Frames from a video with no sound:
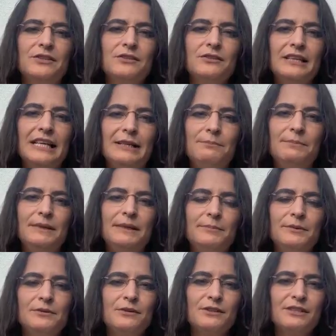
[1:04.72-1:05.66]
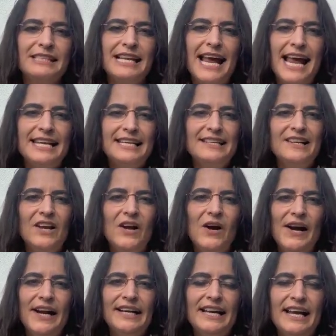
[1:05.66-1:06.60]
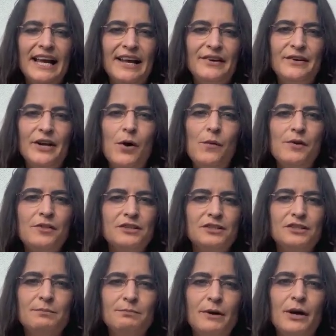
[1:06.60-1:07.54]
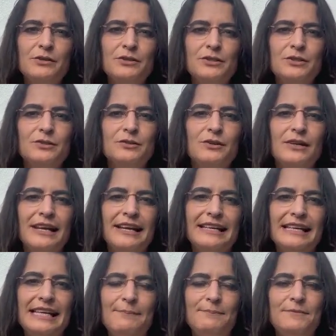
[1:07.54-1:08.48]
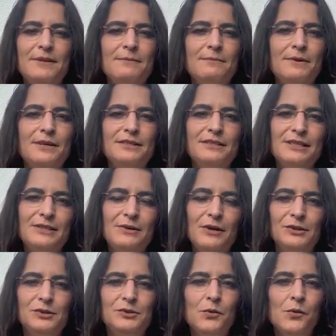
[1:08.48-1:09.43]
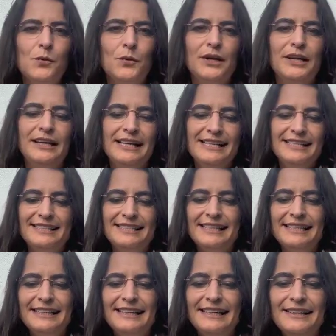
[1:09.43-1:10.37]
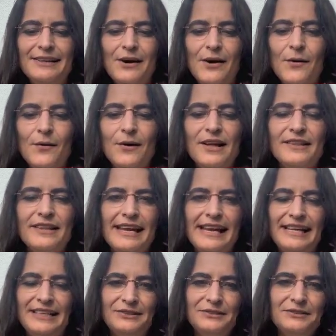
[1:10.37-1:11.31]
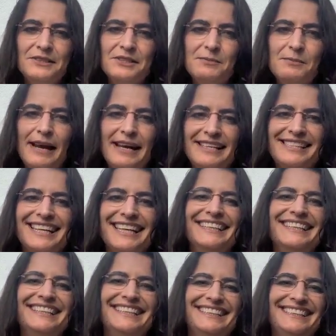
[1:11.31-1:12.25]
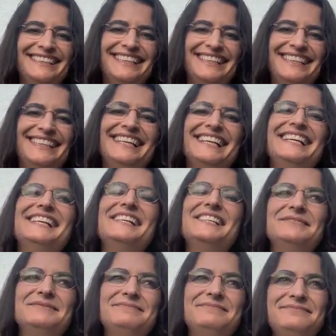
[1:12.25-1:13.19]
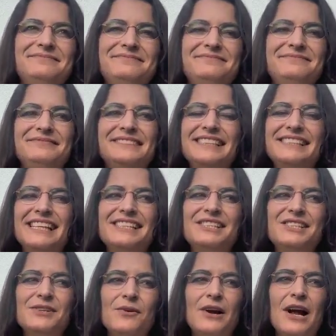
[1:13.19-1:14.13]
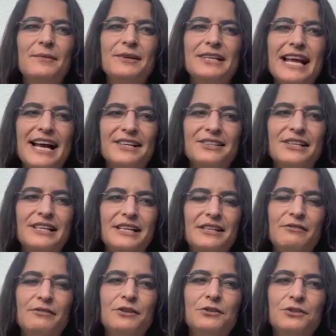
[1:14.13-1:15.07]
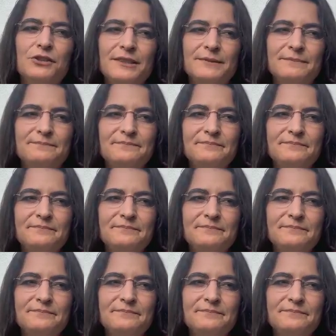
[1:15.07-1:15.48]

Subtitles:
to get people to stand in line, know what they're supposed to, keep them busy, not talking, singing while they enter a space. And this song I would actually in the future